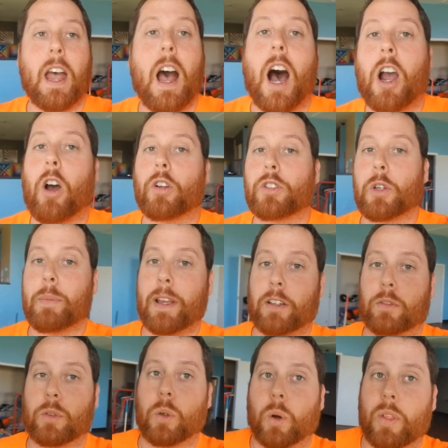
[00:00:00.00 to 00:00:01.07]
I also made a
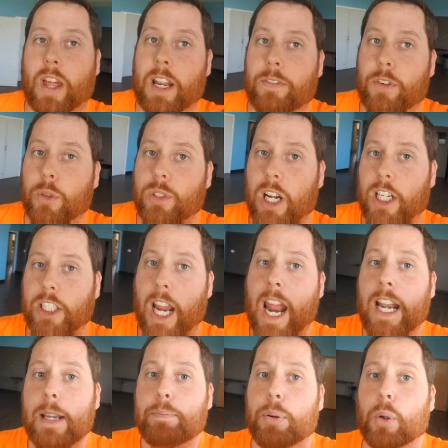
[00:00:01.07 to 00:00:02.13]
rule that if you touch
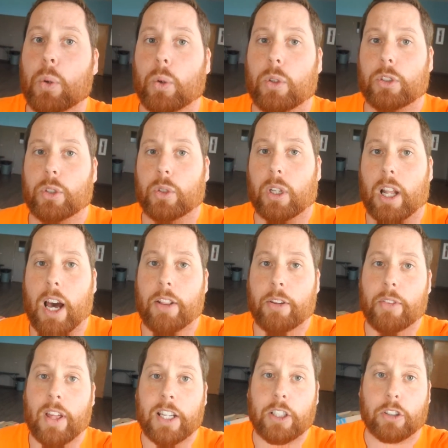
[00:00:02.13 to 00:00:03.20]
any pool noodle other
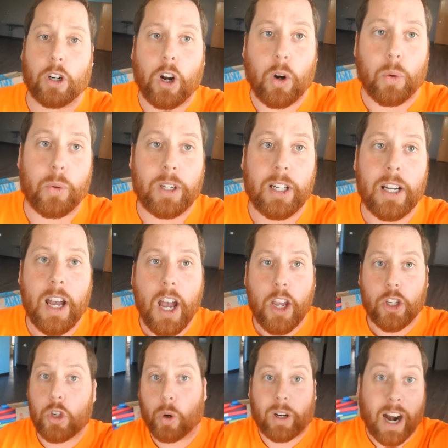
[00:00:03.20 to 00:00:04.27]
than your own,
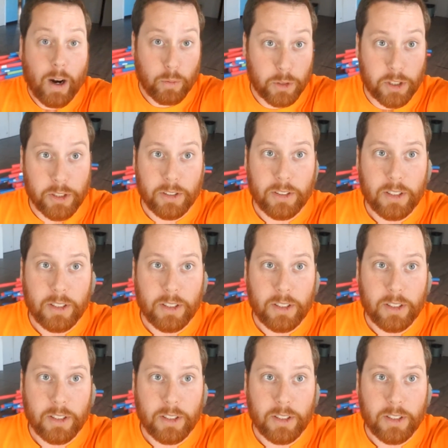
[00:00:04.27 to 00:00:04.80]
you're out.